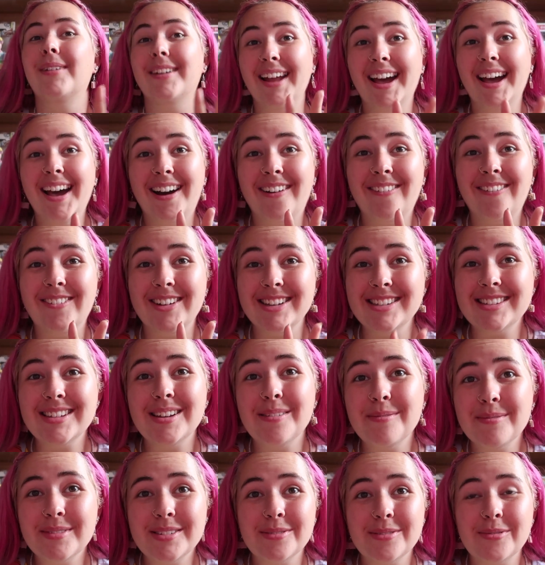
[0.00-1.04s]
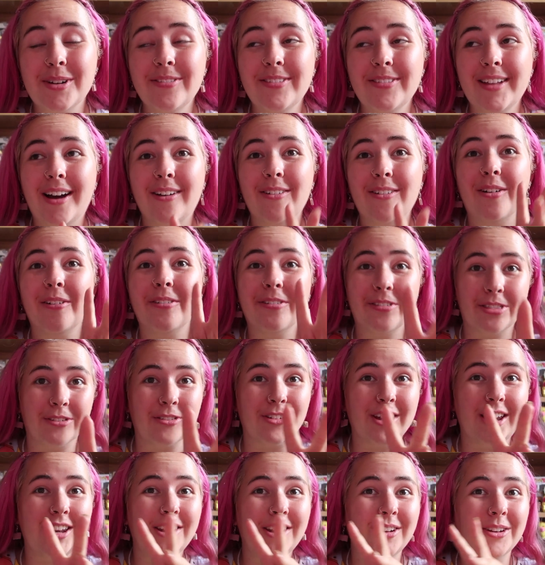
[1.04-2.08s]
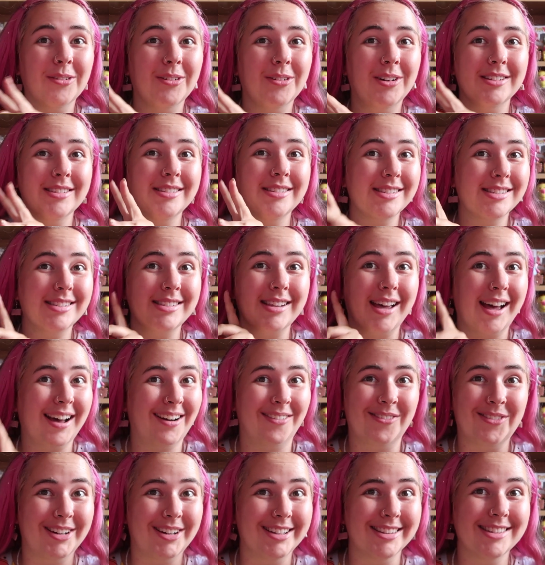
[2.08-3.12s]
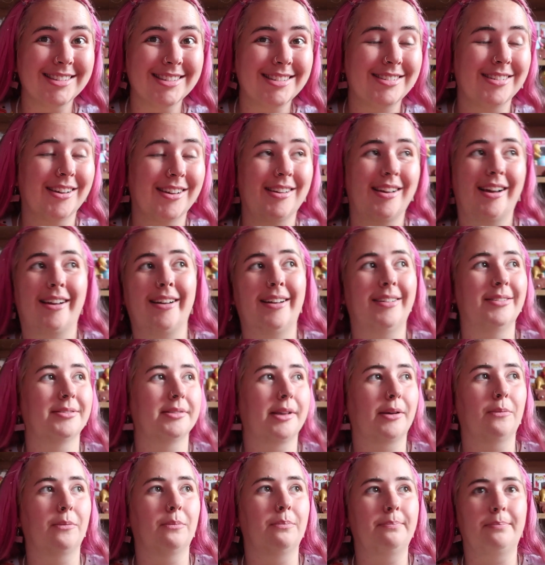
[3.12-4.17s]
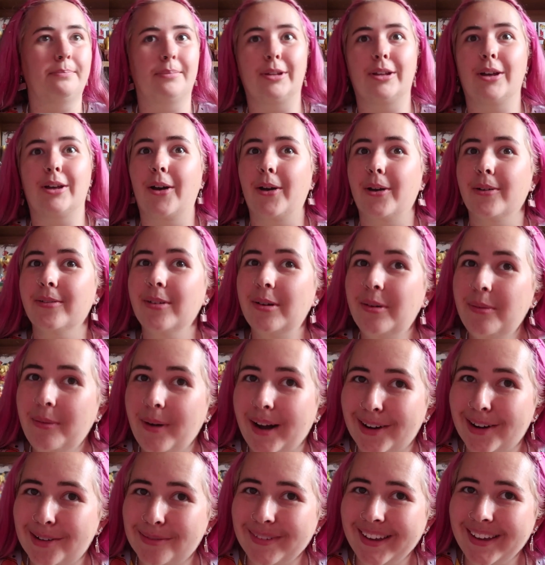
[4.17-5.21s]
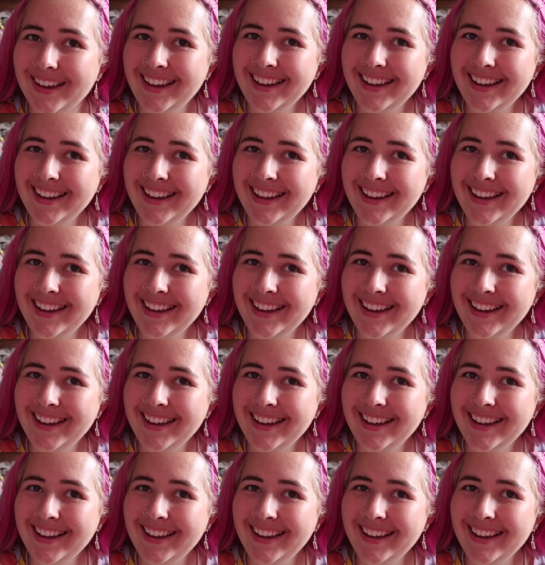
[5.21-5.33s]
now we've now got 3 new ones at once. So it was like a bit overwhelming.